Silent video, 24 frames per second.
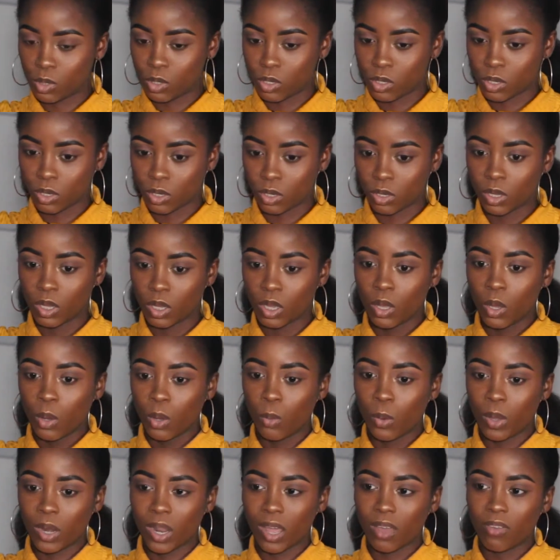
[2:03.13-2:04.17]
to
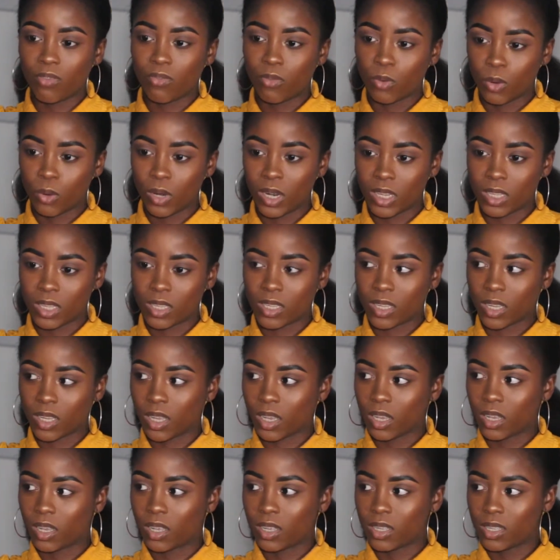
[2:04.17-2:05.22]
when I fall
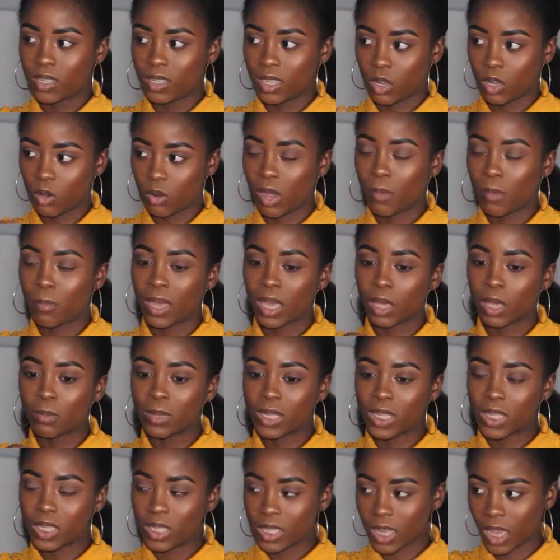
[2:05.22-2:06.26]
into sin or I make
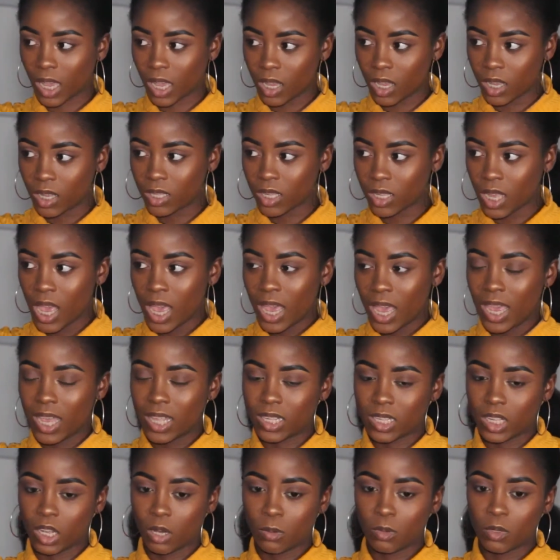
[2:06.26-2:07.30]
mistakes,
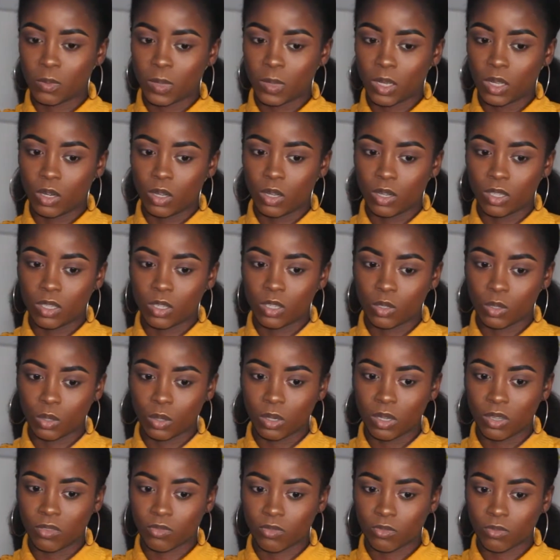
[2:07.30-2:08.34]
it's helped me a lot to
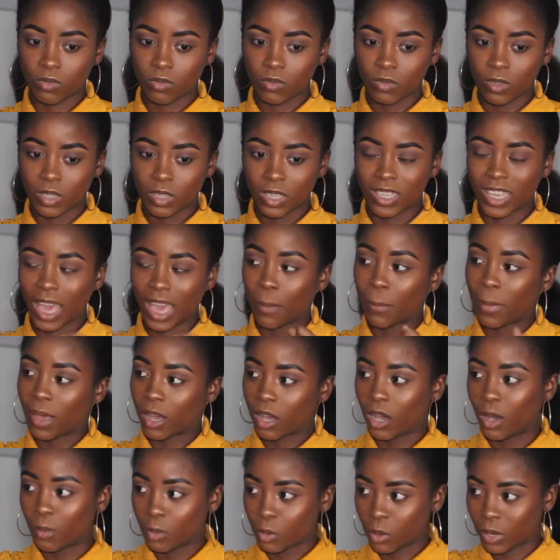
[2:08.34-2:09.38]
sort of get back up